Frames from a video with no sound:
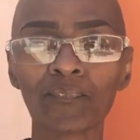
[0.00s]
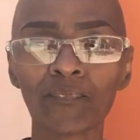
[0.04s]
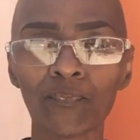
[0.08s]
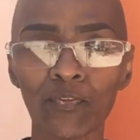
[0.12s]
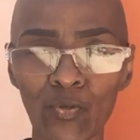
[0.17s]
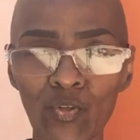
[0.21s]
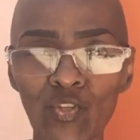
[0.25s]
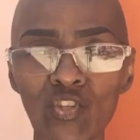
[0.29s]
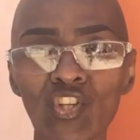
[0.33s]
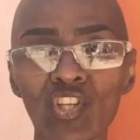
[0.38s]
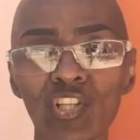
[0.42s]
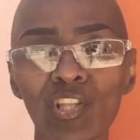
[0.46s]

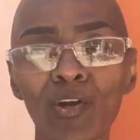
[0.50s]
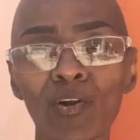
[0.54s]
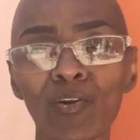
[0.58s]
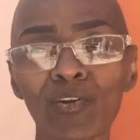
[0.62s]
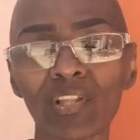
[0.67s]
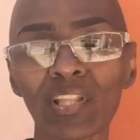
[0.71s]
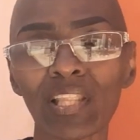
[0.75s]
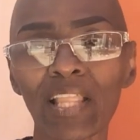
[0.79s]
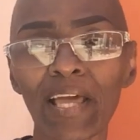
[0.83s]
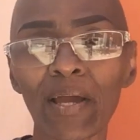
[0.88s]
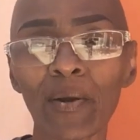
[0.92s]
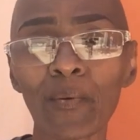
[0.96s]
you should learn
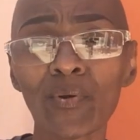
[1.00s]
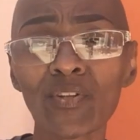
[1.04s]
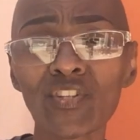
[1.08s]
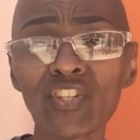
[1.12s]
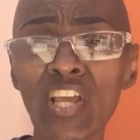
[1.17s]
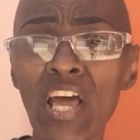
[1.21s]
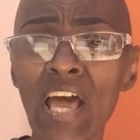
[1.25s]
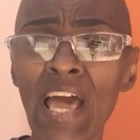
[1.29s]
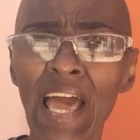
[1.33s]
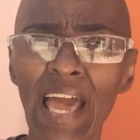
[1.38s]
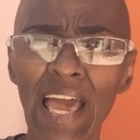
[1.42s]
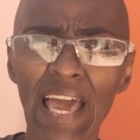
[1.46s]
the language.
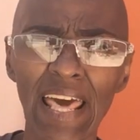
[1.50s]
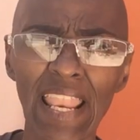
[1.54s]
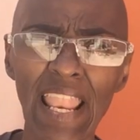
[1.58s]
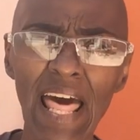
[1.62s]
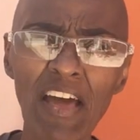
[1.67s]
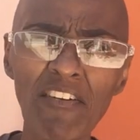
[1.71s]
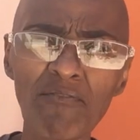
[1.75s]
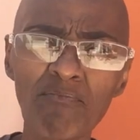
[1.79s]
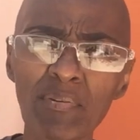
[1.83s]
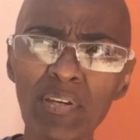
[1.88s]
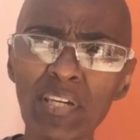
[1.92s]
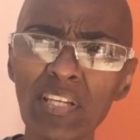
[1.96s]
And
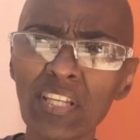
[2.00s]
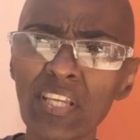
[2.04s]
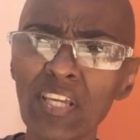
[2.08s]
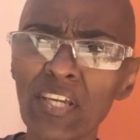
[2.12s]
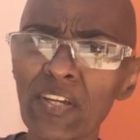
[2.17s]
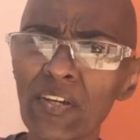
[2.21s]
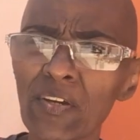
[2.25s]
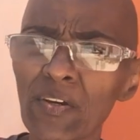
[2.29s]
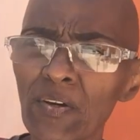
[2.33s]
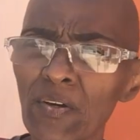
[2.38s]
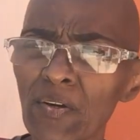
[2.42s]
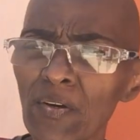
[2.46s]
I've been
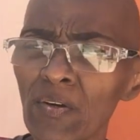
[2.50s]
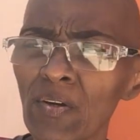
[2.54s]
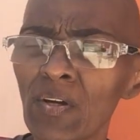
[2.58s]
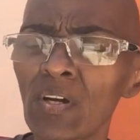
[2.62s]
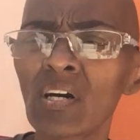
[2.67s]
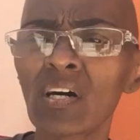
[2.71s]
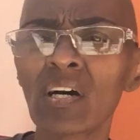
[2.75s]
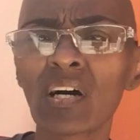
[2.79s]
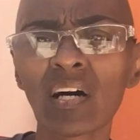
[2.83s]
here